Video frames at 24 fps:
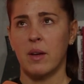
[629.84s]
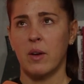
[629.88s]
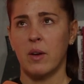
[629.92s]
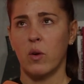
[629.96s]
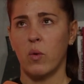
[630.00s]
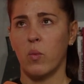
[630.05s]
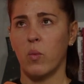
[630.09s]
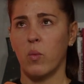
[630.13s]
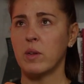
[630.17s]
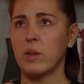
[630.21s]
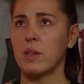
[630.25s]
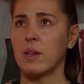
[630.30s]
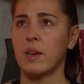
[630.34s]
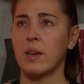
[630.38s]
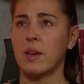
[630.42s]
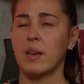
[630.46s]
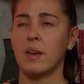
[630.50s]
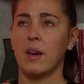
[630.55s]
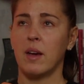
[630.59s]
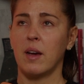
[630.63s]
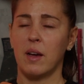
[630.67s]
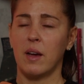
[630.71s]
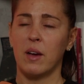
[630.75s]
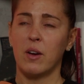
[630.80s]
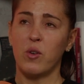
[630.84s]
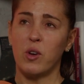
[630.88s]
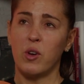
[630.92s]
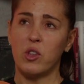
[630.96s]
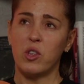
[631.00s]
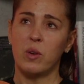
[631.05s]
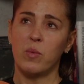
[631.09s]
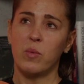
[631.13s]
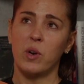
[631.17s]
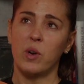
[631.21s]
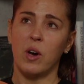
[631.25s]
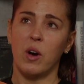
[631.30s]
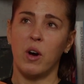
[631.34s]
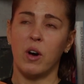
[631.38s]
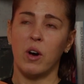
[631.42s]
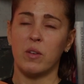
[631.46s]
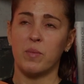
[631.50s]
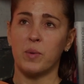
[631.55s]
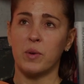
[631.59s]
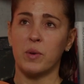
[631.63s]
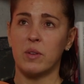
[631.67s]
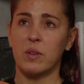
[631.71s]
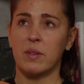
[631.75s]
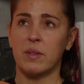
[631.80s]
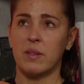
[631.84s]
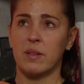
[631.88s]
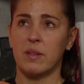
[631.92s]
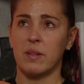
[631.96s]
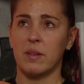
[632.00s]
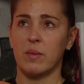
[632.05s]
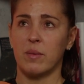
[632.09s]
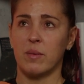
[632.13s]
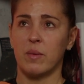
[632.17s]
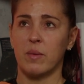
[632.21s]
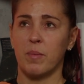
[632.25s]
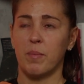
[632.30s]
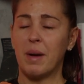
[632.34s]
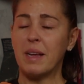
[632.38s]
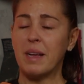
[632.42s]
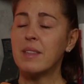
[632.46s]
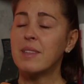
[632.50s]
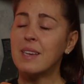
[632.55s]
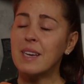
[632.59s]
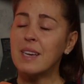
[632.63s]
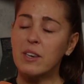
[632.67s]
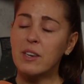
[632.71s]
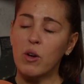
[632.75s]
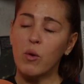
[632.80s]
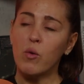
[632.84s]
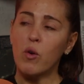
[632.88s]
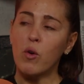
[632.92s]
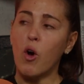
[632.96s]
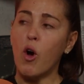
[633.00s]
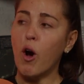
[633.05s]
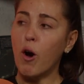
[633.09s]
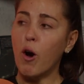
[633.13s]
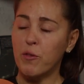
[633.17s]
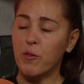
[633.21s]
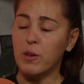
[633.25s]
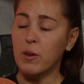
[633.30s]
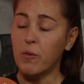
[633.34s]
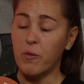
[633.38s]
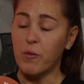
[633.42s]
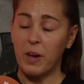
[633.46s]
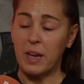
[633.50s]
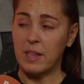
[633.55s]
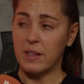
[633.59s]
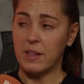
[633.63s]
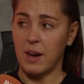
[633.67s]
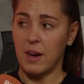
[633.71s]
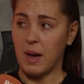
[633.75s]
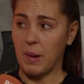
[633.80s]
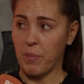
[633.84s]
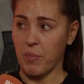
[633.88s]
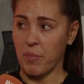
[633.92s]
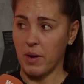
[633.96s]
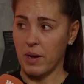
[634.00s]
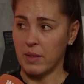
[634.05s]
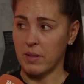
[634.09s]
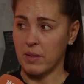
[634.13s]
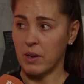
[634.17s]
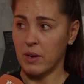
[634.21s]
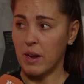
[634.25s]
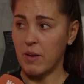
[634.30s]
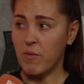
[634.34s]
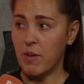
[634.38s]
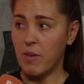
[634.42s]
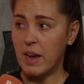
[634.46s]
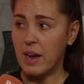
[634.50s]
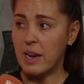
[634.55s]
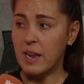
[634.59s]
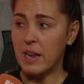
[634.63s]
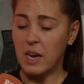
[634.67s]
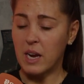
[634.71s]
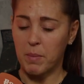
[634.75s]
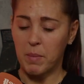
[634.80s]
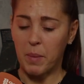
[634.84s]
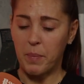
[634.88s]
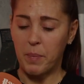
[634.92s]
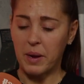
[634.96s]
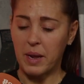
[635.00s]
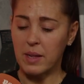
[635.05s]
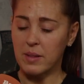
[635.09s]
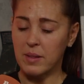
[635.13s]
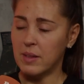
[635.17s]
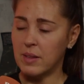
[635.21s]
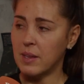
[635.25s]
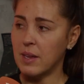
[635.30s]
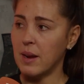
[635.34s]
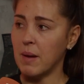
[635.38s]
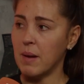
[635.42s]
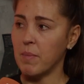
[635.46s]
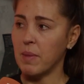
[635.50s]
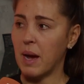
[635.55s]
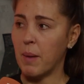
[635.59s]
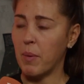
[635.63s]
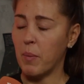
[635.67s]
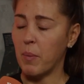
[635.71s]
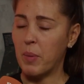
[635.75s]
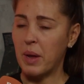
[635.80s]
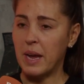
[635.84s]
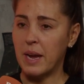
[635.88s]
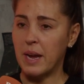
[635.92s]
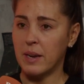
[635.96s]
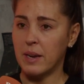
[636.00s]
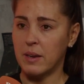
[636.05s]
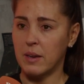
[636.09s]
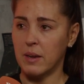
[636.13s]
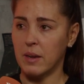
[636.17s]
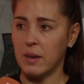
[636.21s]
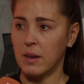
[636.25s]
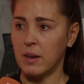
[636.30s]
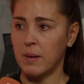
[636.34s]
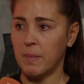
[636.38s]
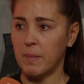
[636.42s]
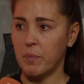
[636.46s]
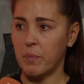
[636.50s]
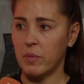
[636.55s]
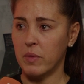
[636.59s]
was it a question I want to ask, because Man City don't often face a high press, so they rarely come up against a team that are prepared to